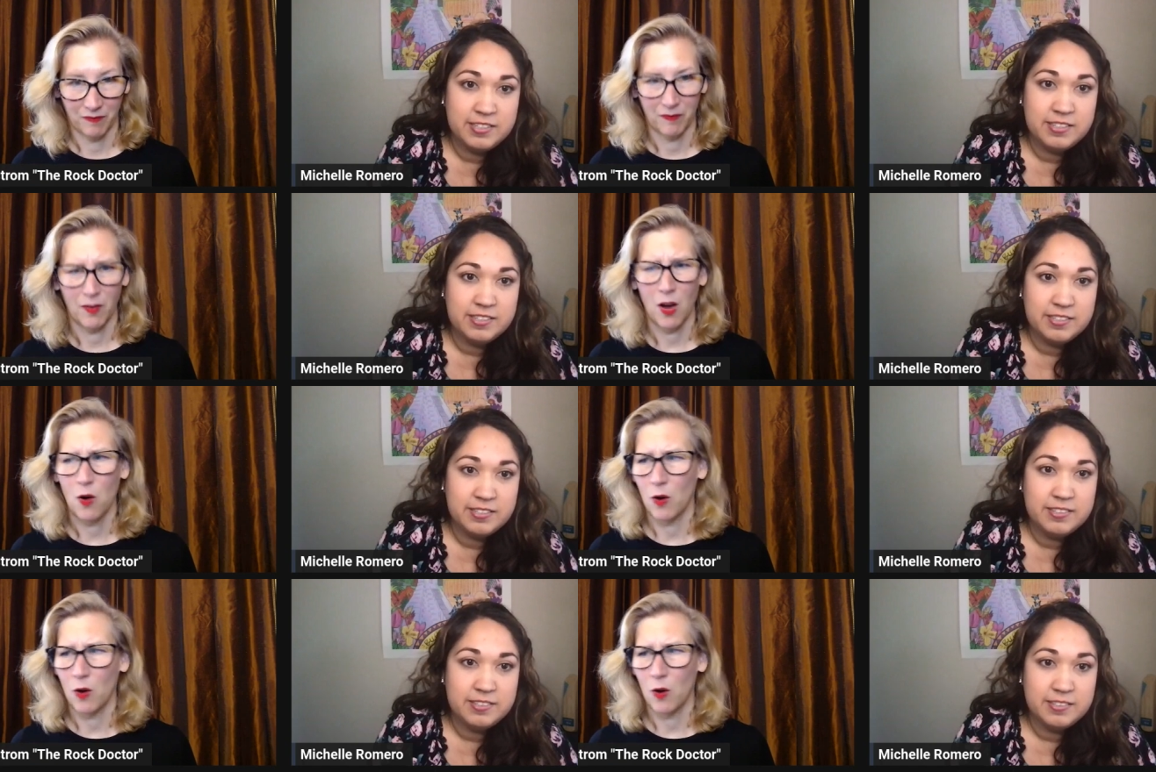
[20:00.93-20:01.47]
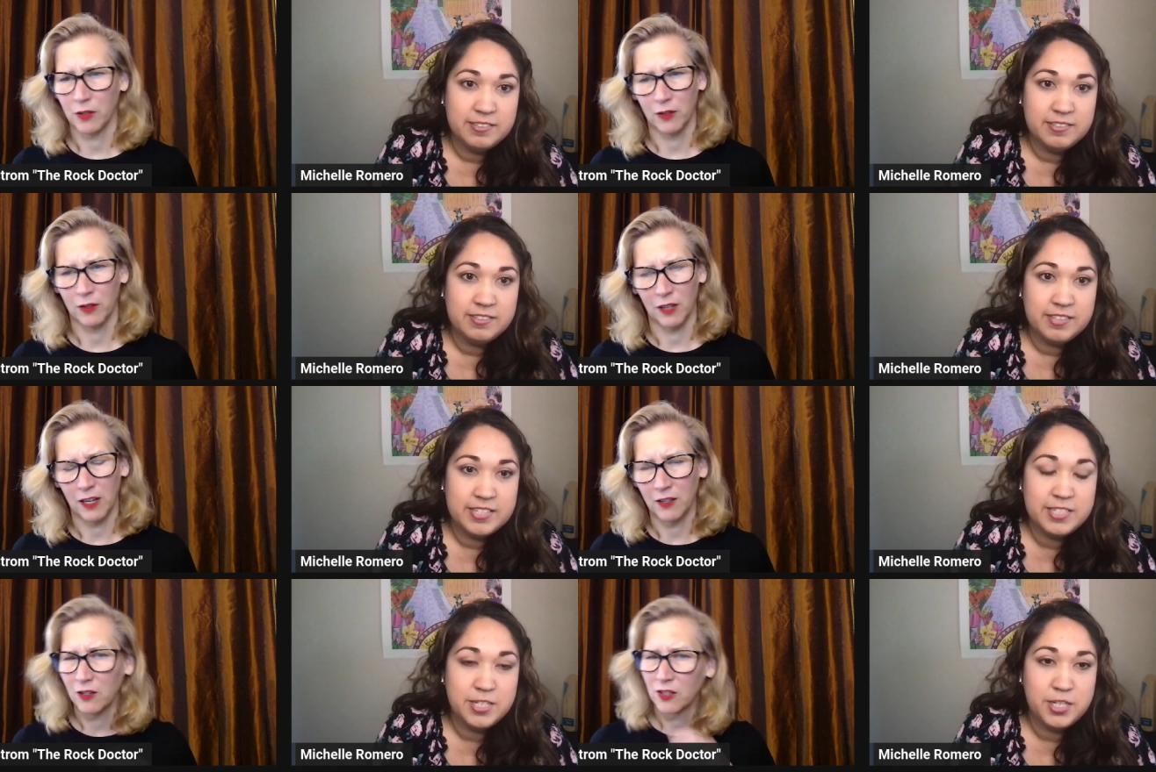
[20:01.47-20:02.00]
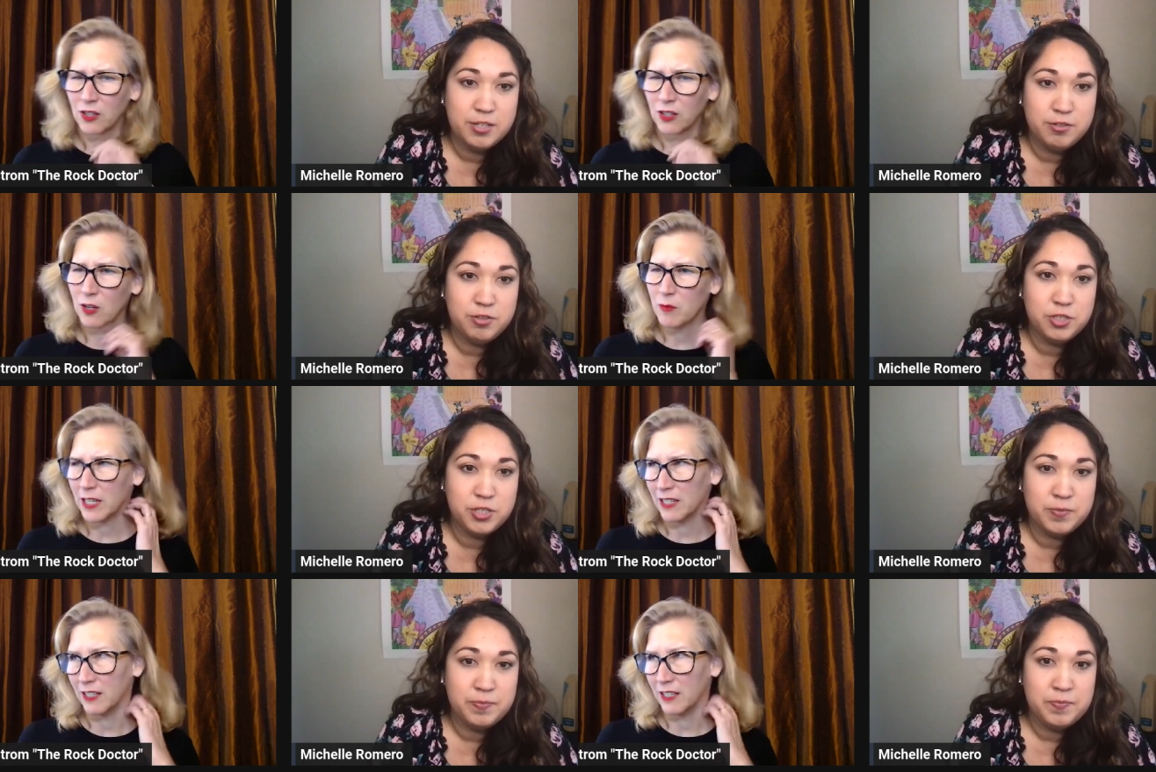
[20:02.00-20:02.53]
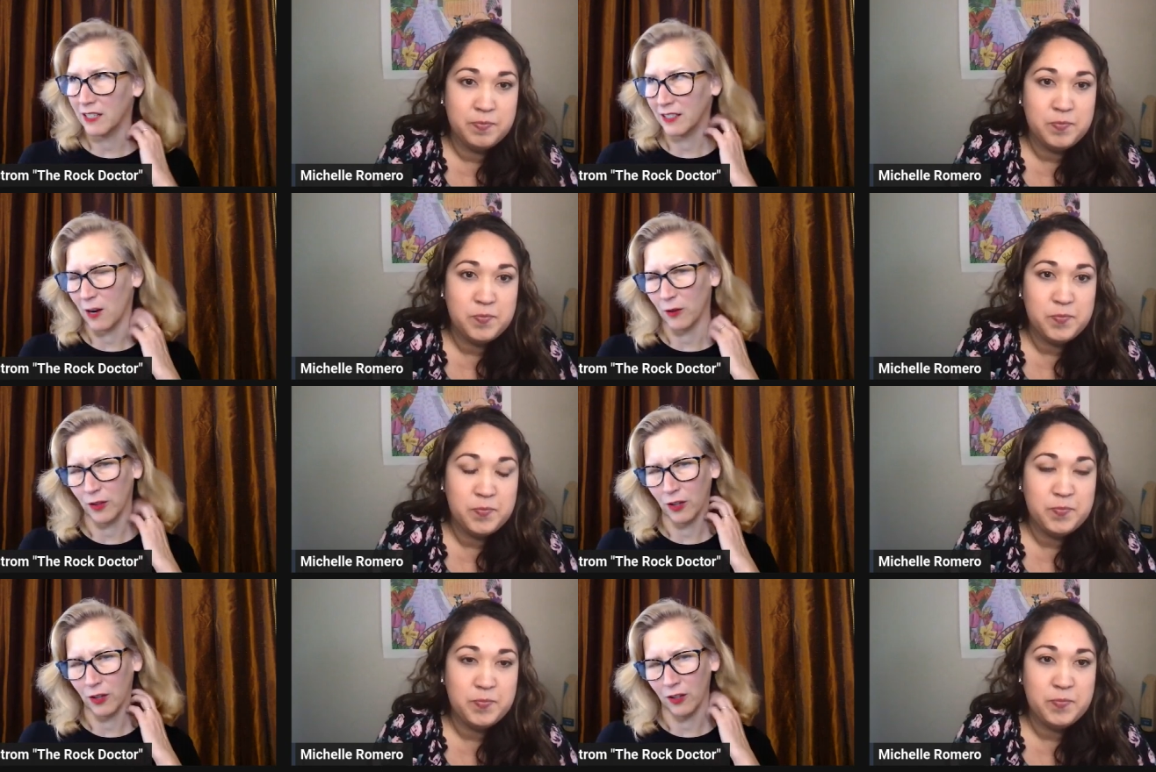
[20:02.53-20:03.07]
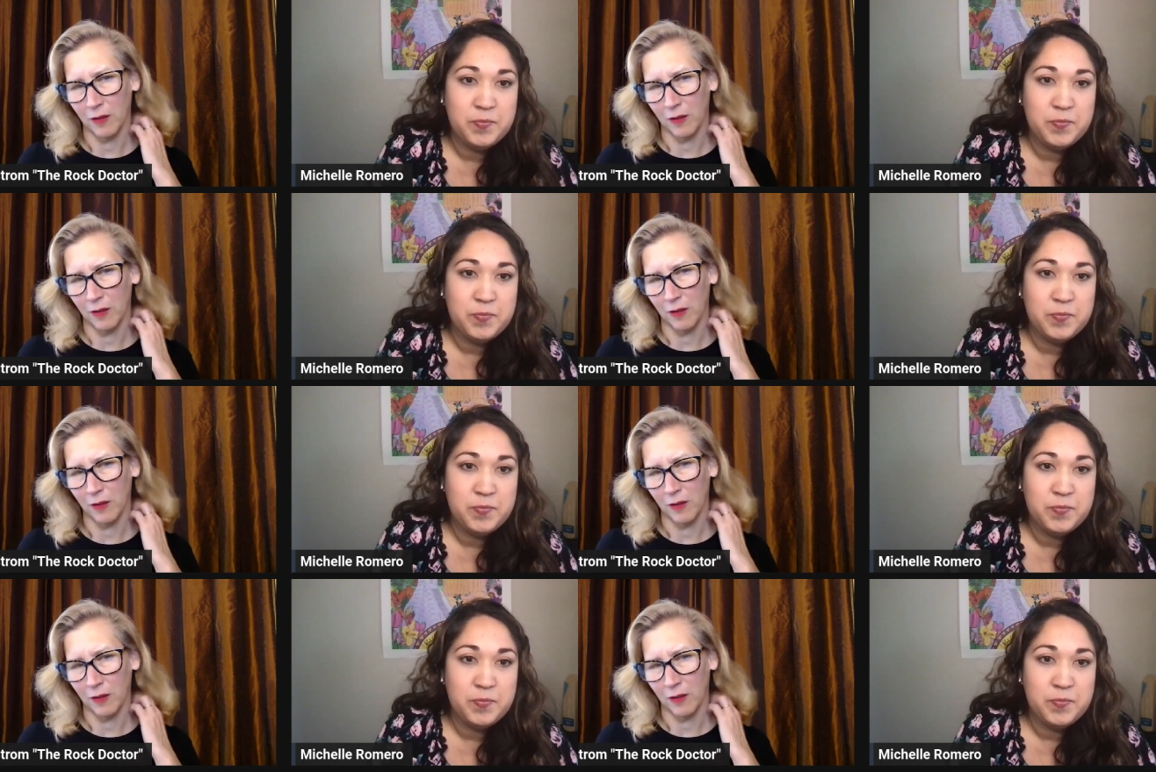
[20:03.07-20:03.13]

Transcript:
Speaker 1: Oh, absolutely. And there's so many ideas out there.